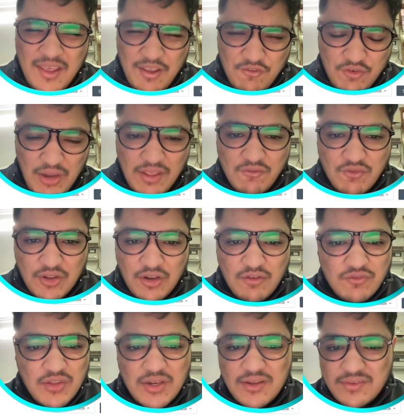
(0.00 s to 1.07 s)
If like one
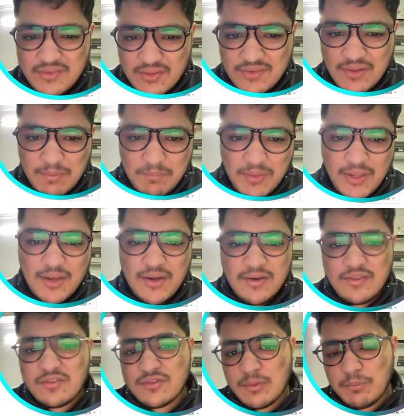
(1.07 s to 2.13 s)
of the list is empty, let
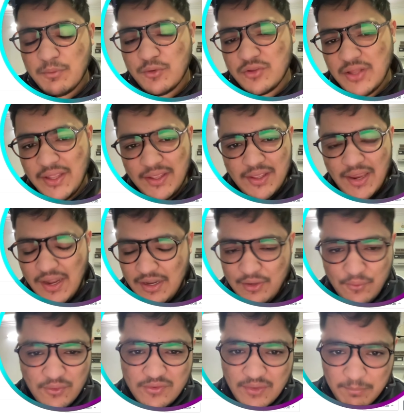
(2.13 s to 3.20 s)
us suppose like L2
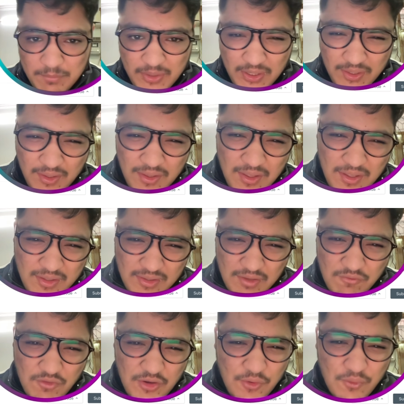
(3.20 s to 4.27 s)
is empty,
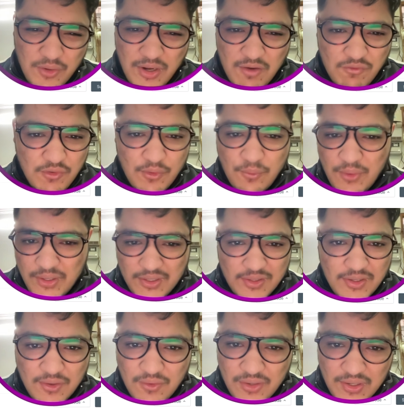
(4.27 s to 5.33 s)
then we don't have to do
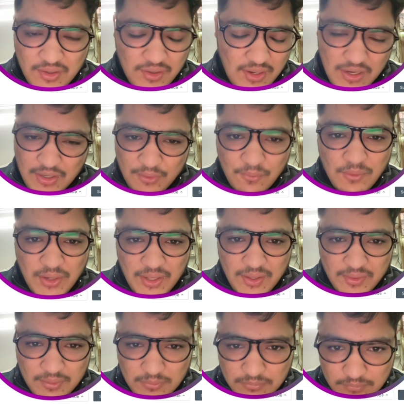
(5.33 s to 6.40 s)
anything on L2,
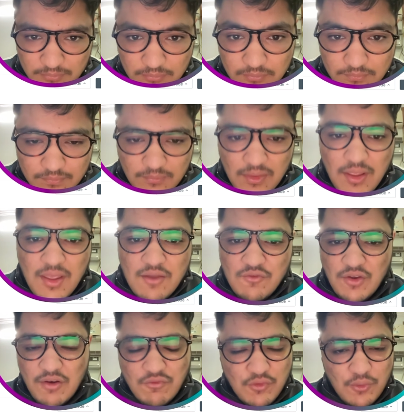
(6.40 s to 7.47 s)
like
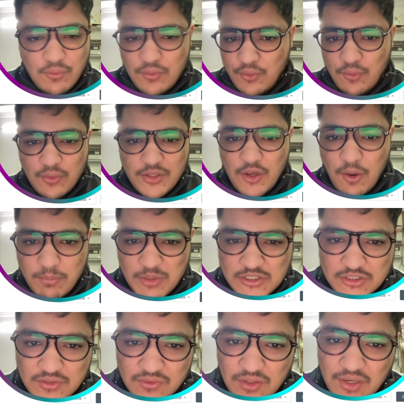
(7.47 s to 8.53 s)
we have to do the
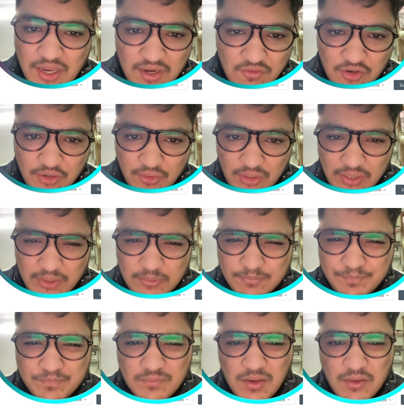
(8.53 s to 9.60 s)
operations on L1 only.
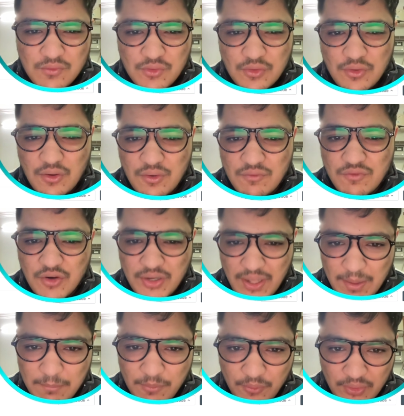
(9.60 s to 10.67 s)
So now what I
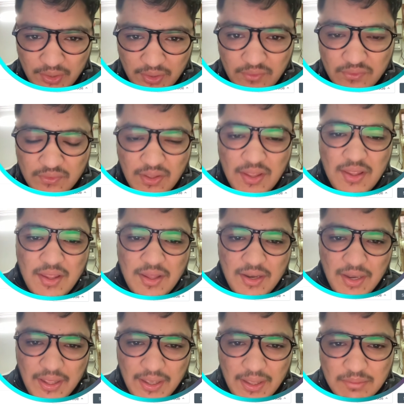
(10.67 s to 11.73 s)
am doing is
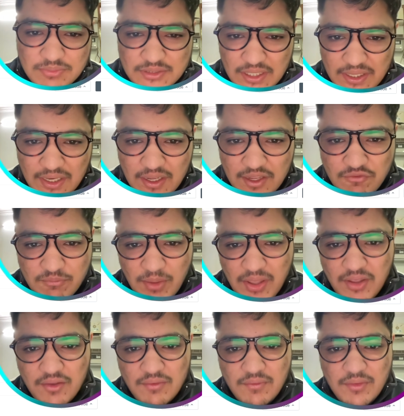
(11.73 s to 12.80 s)
like I am checking if
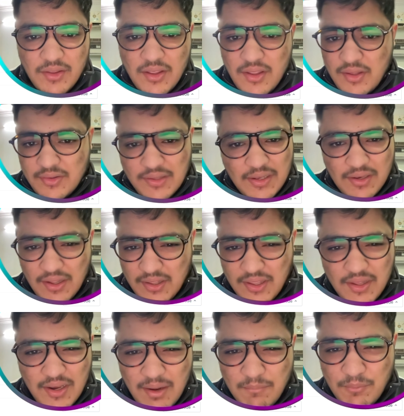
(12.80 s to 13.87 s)
my, then
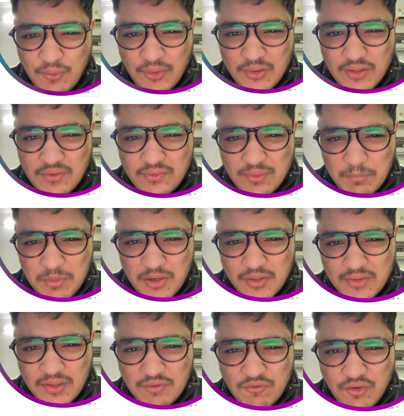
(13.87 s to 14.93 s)
again I am doing the similar
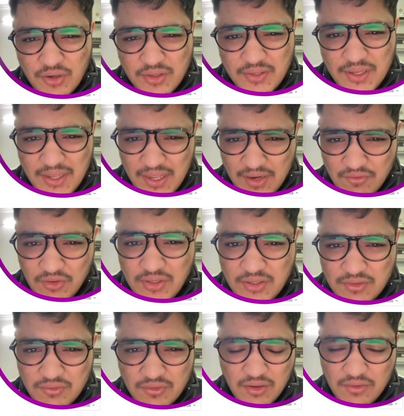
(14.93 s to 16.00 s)
thing for the L1
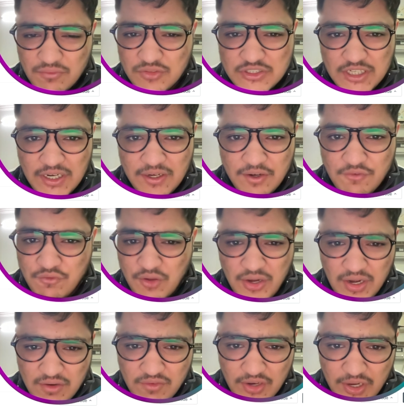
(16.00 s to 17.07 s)
which I did for
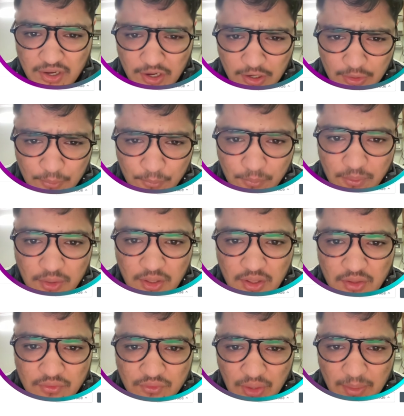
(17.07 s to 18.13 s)
L1 and L2.
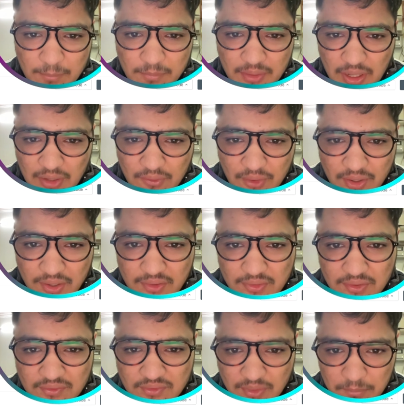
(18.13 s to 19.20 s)
So I am calculating
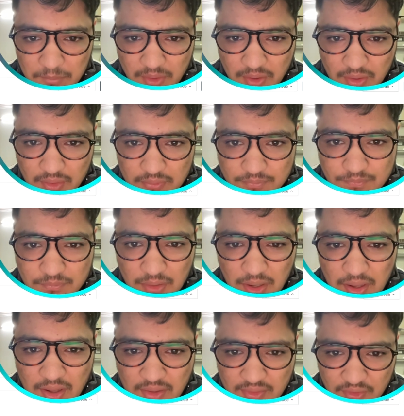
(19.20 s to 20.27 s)
this
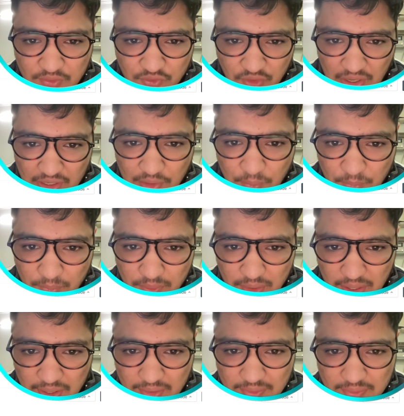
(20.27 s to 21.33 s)
this value
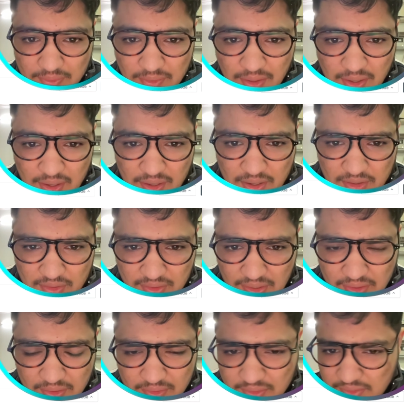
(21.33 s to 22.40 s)
and
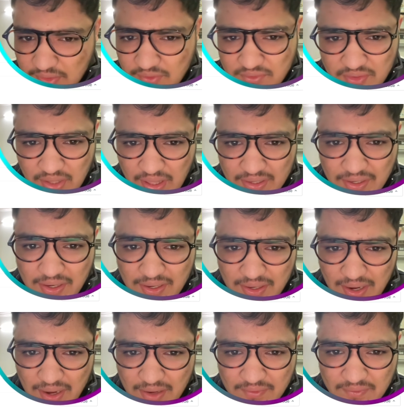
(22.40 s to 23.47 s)
then this carry
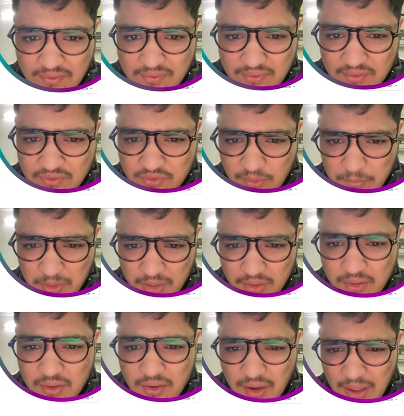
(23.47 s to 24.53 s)
and then this remainder.